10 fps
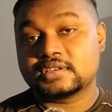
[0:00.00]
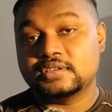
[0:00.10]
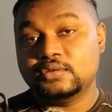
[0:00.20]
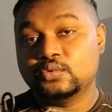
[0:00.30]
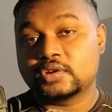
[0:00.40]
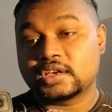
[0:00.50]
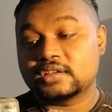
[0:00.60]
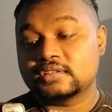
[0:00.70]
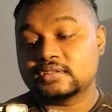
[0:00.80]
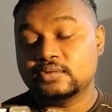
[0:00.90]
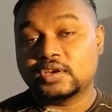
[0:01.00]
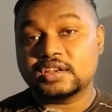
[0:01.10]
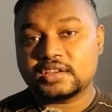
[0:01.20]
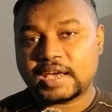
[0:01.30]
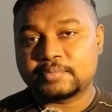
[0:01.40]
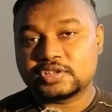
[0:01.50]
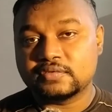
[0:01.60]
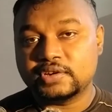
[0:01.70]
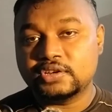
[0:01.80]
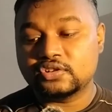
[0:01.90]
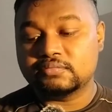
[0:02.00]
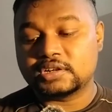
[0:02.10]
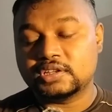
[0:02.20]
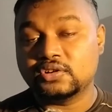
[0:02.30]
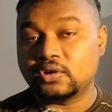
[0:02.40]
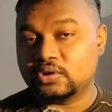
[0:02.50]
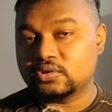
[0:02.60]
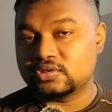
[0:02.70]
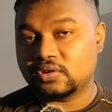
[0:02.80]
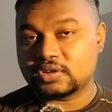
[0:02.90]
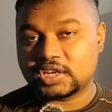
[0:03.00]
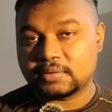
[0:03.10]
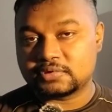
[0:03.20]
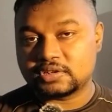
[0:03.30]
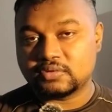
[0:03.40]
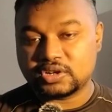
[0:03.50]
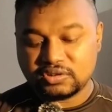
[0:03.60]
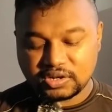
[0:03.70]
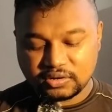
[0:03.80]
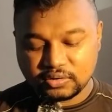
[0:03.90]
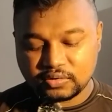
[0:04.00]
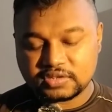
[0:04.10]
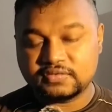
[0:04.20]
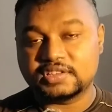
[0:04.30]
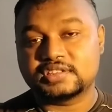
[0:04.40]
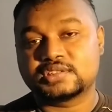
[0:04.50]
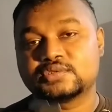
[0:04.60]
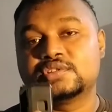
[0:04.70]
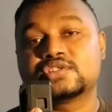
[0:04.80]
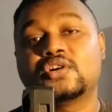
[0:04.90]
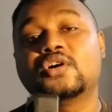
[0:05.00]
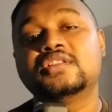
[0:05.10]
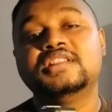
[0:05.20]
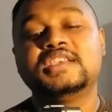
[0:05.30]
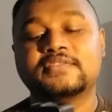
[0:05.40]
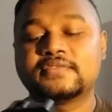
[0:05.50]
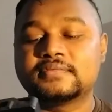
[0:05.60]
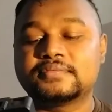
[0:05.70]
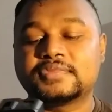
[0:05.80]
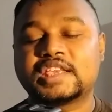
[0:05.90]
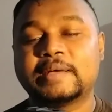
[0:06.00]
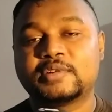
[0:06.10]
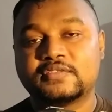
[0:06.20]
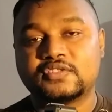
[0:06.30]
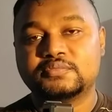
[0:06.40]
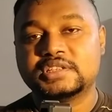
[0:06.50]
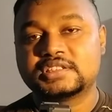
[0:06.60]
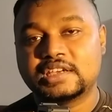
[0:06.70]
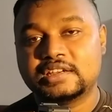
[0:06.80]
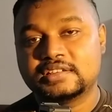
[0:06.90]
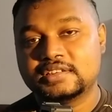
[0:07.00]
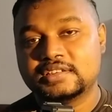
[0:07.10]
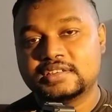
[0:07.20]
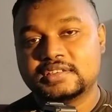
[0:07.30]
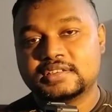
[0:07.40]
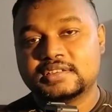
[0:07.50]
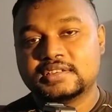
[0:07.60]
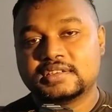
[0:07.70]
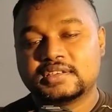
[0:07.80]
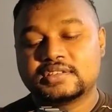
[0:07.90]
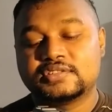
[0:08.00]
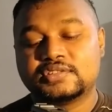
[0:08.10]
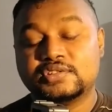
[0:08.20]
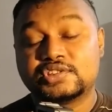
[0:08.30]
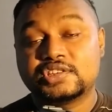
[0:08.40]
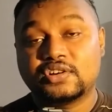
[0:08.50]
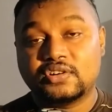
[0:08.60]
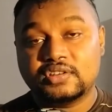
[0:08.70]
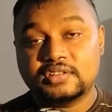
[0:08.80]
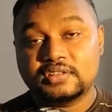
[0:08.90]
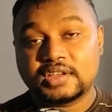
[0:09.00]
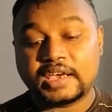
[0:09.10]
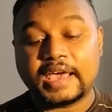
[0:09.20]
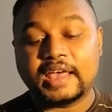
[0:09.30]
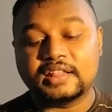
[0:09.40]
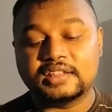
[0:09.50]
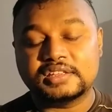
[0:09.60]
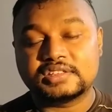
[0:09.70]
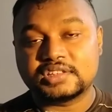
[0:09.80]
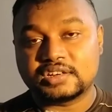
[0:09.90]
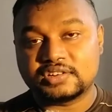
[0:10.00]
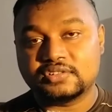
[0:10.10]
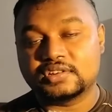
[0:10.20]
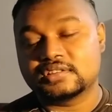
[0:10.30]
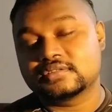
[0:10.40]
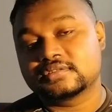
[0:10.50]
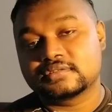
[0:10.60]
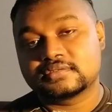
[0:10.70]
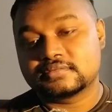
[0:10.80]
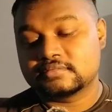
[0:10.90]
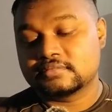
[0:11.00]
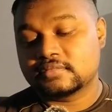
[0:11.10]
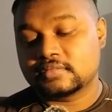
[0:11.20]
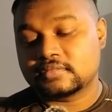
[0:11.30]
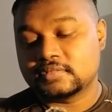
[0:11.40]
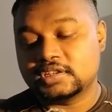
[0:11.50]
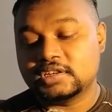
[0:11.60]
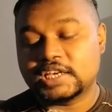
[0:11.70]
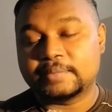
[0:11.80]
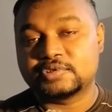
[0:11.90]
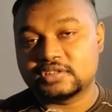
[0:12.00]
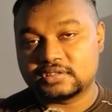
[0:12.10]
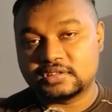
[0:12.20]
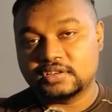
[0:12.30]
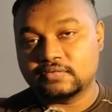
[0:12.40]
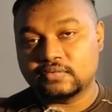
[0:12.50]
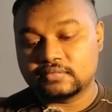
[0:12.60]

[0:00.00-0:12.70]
You can capture video, but the audio is not captured. What you need to do is first switch on the camera from this side, switch it on, and then start recording. Then it captures the